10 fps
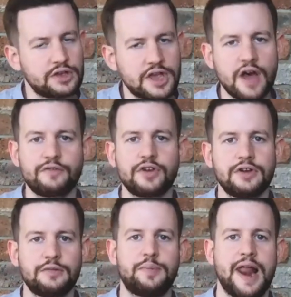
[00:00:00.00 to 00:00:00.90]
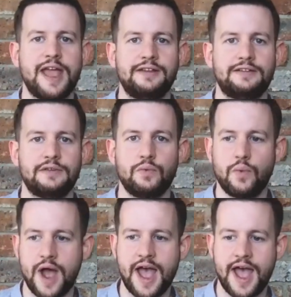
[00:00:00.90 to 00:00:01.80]
governed place
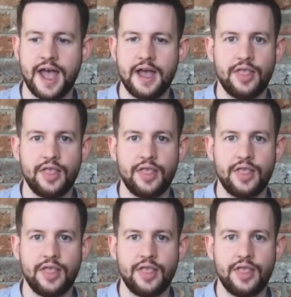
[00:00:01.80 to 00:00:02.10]
where